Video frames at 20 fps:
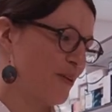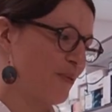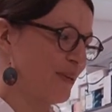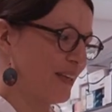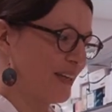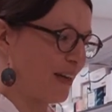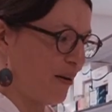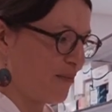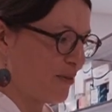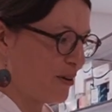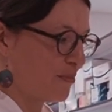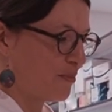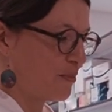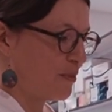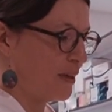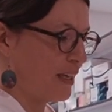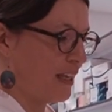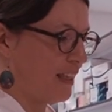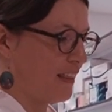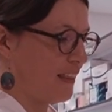So we come up
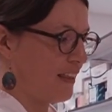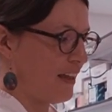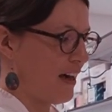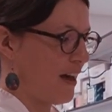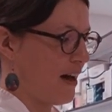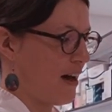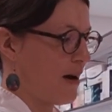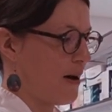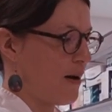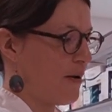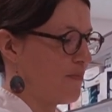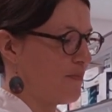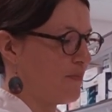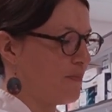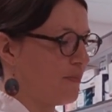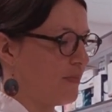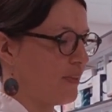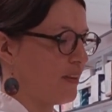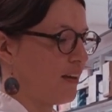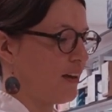with
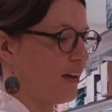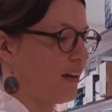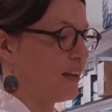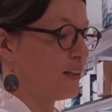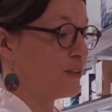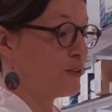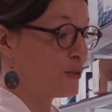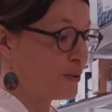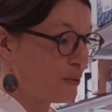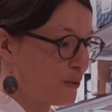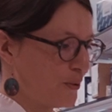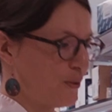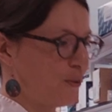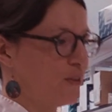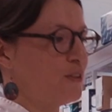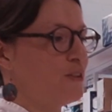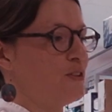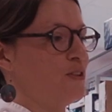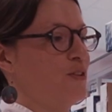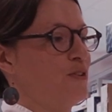a
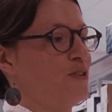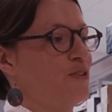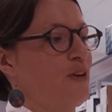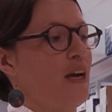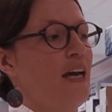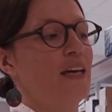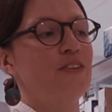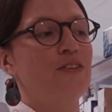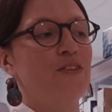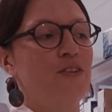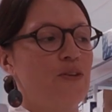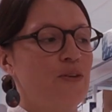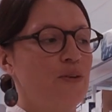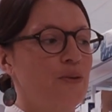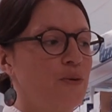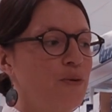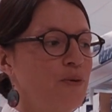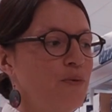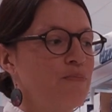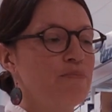tool to try
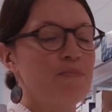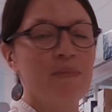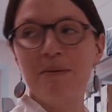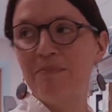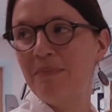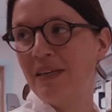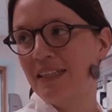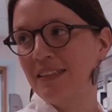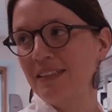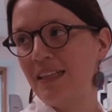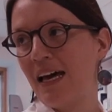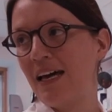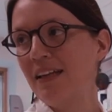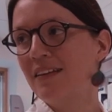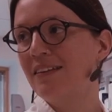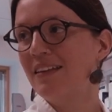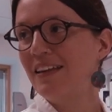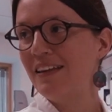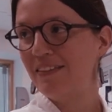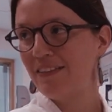to mimic
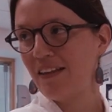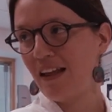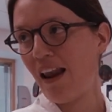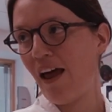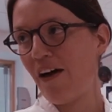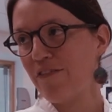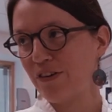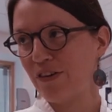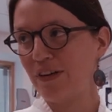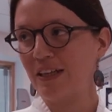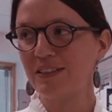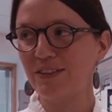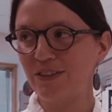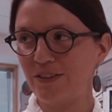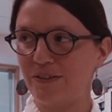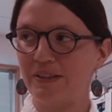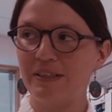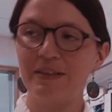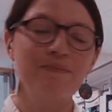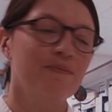that in the
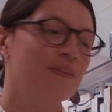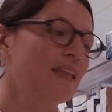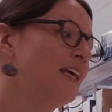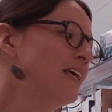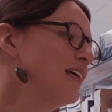laboratory.